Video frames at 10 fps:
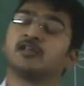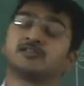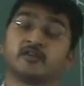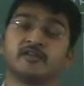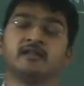
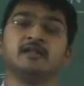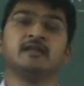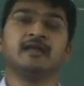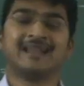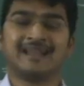also given,
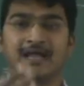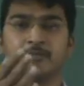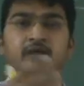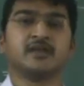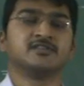
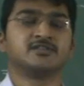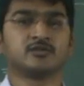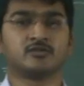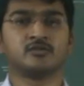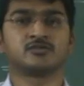lambda is
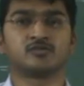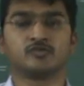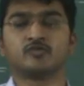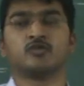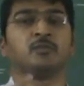equals
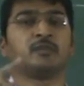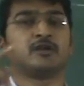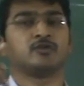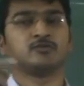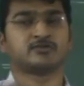to
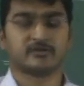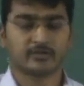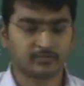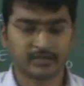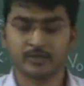
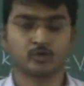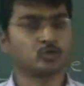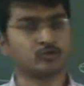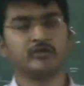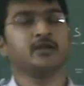12.27 by
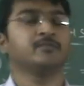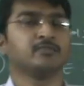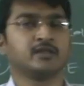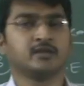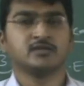root V.
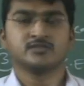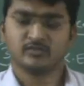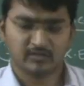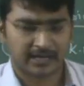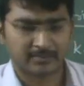
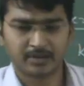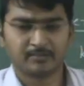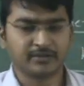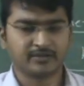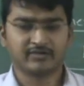So
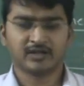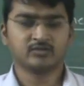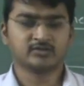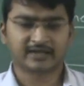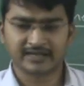lambda p
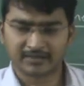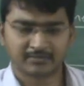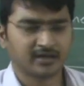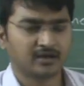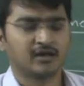value and
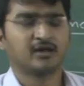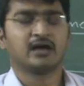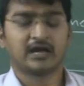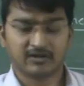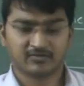lambda
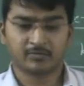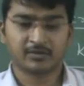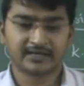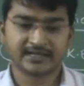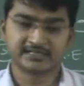alpha
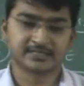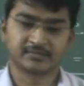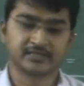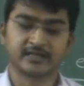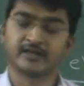particle
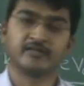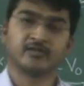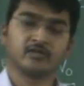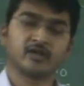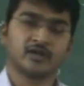something they
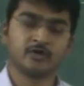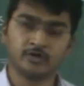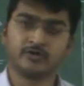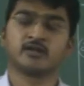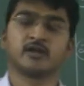given. Okay,
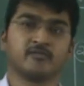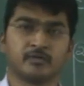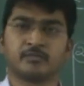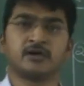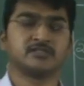
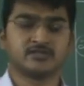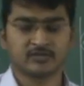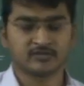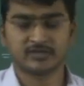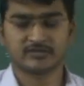deuteron
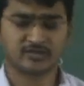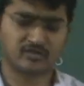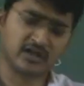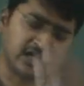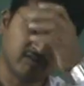
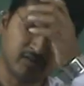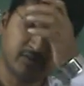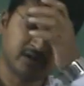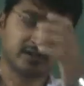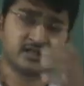1.010, alpha
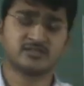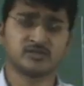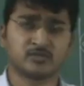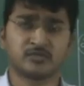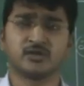particle
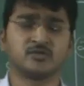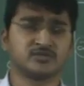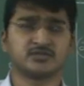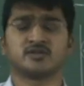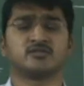
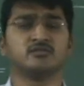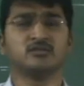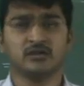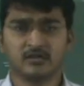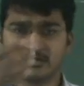
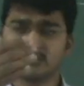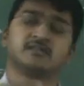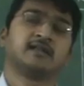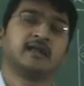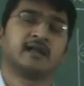0.202. So
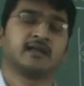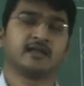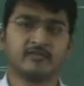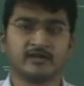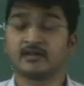the data
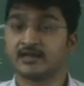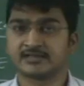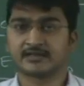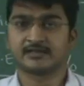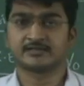given in
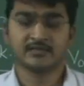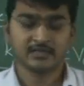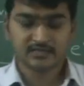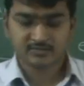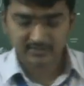last class.
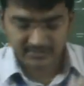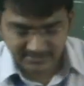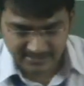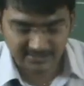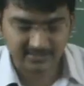So
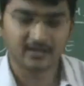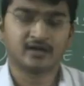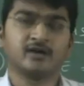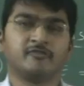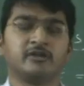this is
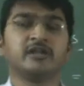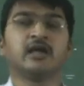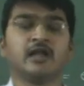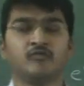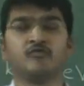very
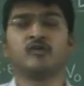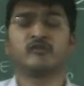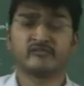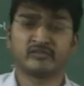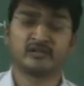
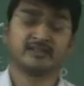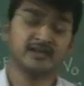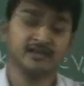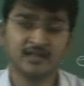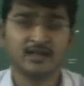helpful for
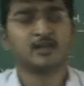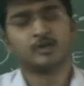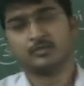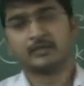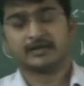the
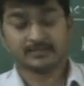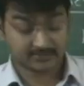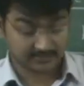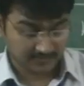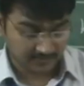
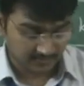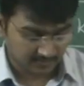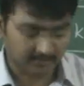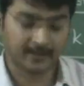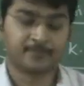numericals.
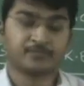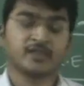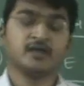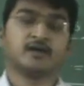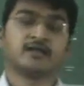Okay,
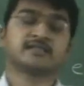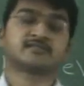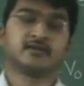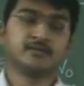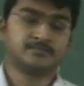next
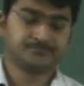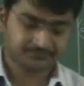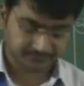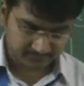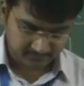
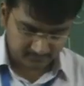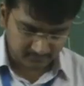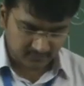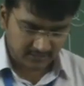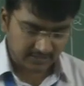one
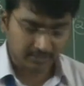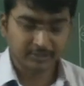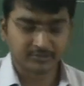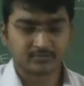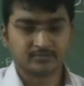
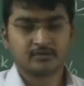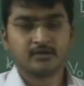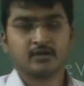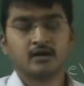coming to